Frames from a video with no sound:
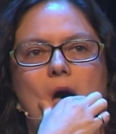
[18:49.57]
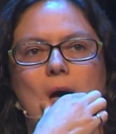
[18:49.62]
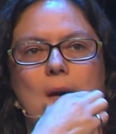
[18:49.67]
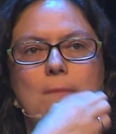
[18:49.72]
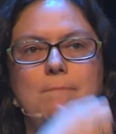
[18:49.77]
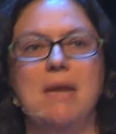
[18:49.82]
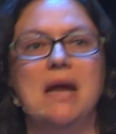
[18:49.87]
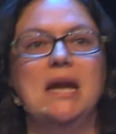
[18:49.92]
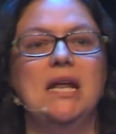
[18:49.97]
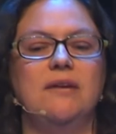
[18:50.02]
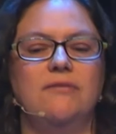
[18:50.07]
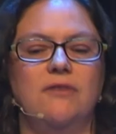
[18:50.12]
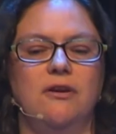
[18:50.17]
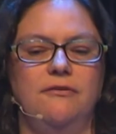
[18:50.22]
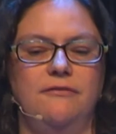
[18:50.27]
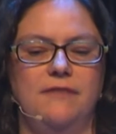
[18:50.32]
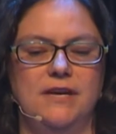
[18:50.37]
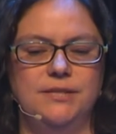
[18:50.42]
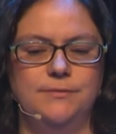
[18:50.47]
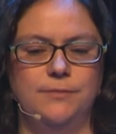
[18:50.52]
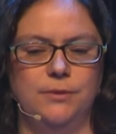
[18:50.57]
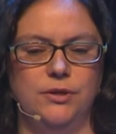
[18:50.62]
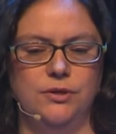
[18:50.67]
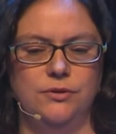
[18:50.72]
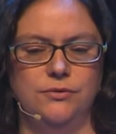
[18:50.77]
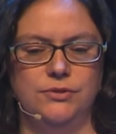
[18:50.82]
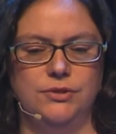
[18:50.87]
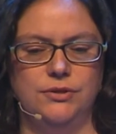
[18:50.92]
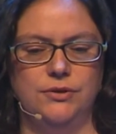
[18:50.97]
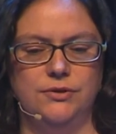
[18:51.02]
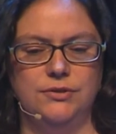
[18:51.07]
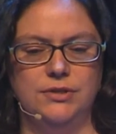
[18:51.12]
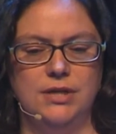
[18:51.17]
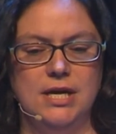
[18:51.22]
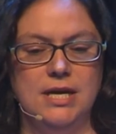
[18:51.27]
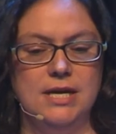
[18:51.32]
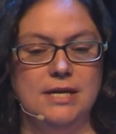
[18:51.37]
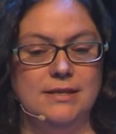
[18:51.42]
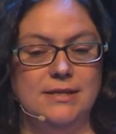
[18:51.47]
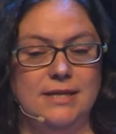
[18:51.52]
many of our Facebook users
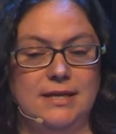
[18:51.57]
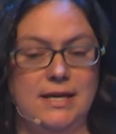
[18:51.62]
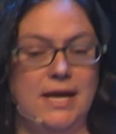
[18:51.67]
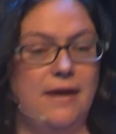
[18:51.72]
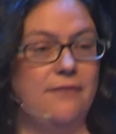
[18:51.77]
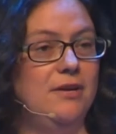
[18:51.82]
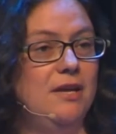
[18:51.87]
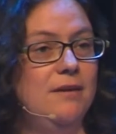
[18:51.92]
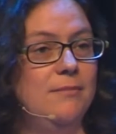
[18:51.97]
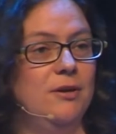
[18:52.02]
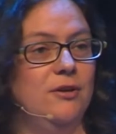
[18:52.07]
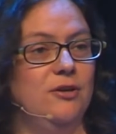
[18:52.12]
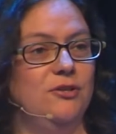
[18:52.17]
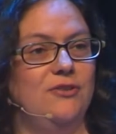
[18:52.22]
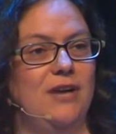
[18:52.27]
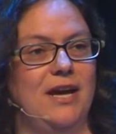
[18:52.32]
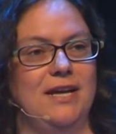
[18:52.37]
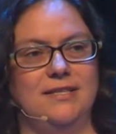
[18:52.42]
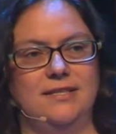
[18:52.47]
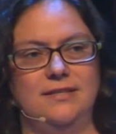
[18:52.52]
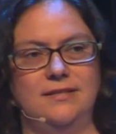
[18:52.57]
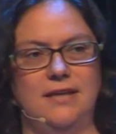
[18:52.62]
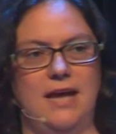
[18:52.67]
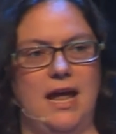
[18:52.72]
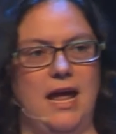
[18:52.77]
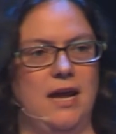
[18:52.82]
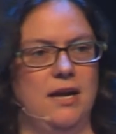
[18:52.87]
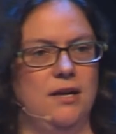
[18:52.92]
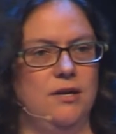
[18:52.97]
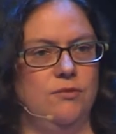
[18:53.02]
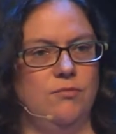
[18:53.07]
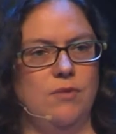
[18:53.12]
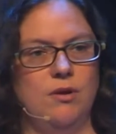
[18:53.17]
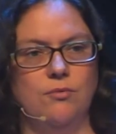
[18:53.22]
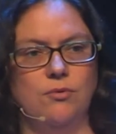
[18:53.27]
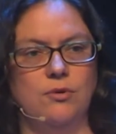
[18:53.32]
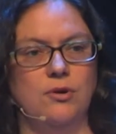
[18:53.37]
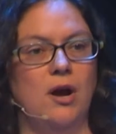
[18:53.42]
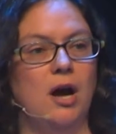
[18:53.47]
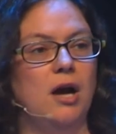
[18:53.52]
didn't have an email address, and we
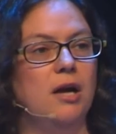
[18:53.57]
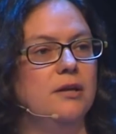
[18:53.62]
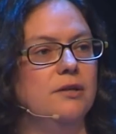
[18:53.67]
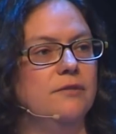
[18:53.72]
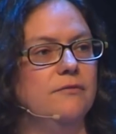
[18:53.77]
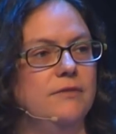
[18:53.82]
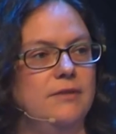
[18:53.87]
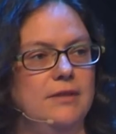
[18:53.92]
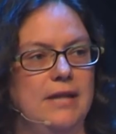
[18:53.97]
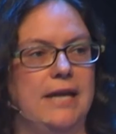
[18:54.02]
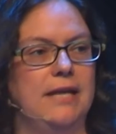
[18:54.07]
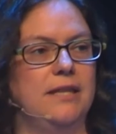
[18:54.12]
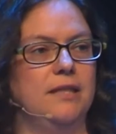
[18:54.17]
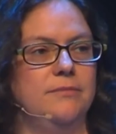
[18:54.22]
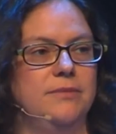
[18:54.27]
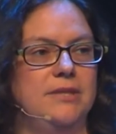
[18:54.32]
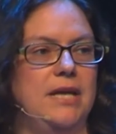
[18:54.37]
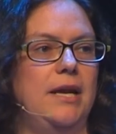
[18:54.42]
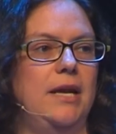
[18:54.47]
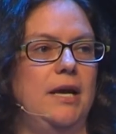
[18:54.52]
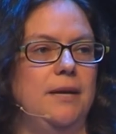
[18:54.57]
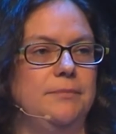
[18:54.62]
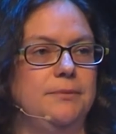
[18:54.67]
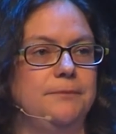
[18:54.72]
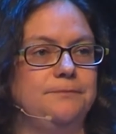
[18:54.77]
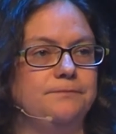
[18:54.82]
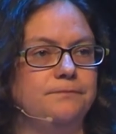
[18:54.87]
were not letting them sign up.